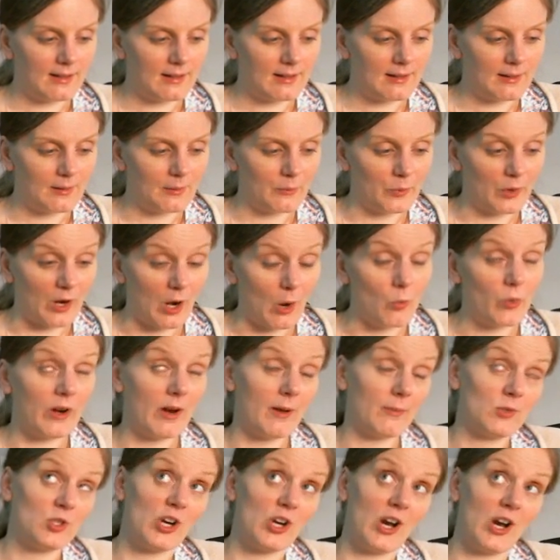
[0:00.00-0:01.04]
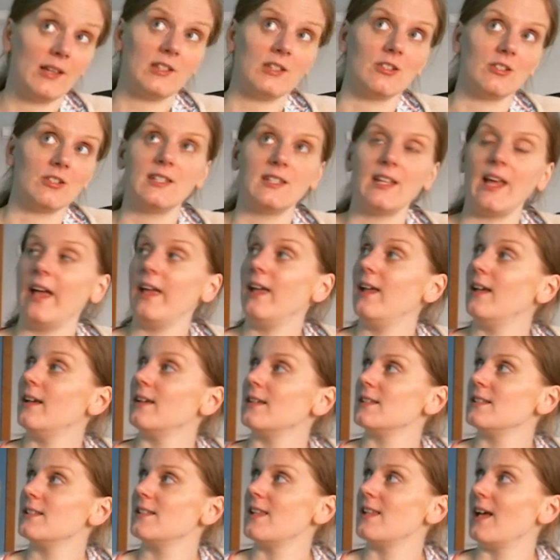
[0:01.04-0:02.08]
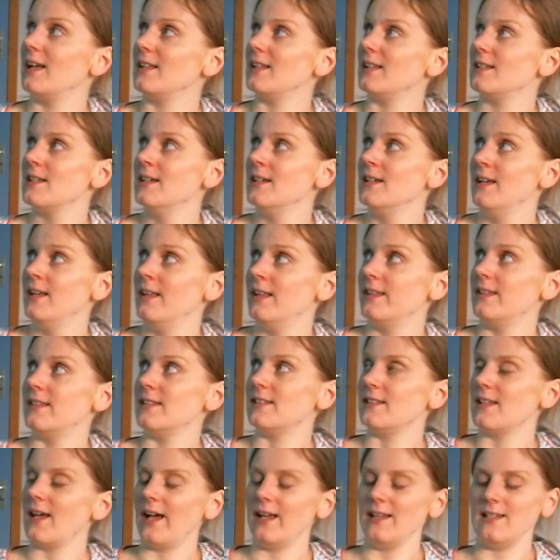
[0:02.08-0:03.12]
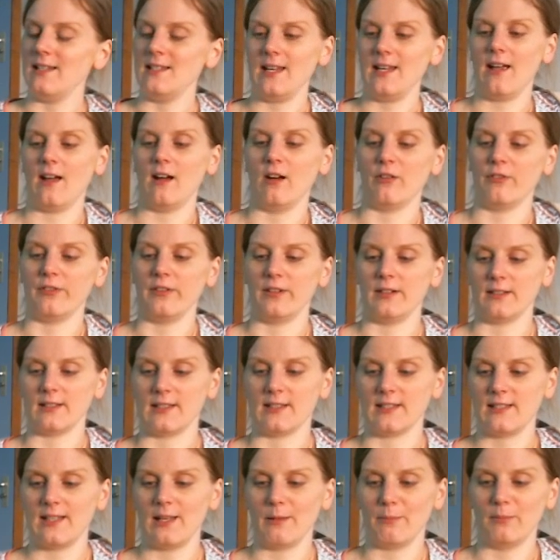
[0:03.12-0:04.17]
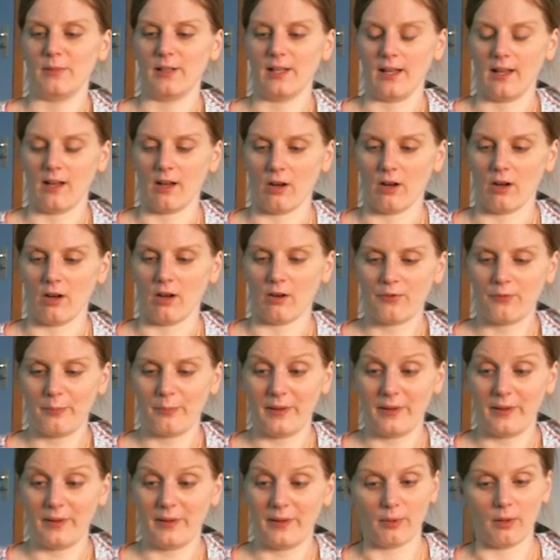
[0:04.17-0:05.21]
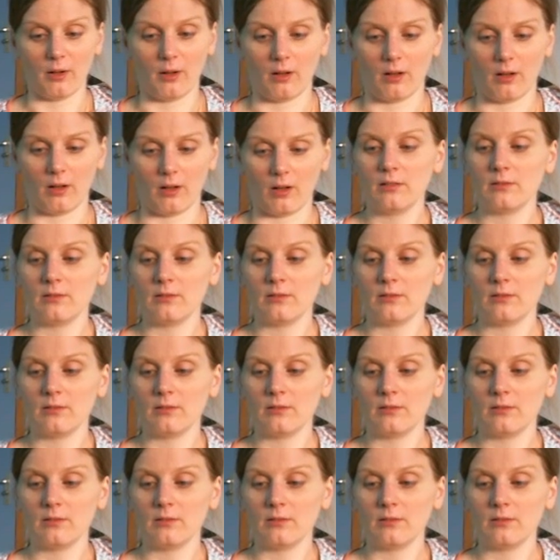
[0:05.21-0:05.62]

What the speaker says: what I'm trying to say is that this idea of an assembly of people